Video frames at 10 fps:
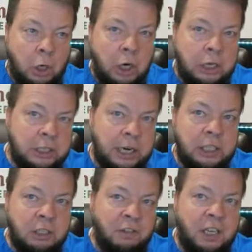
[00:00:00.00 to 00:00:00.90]
early
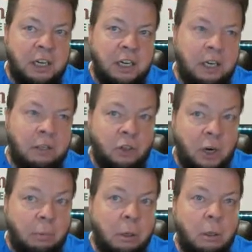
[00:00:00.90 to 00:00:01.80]
stages of kidney
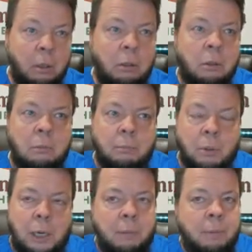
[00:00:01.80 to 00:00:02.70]
trouble,
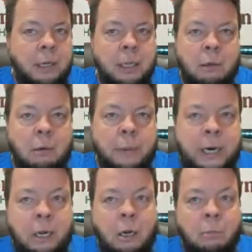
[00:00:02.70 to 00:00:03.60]
boy, I'd be getting the
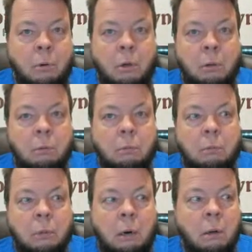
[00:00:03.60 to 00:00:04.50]
Rehmannia on board.
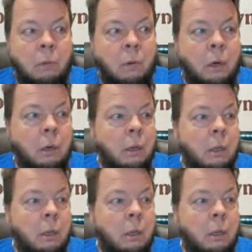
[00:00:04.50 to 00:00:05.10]
I really would.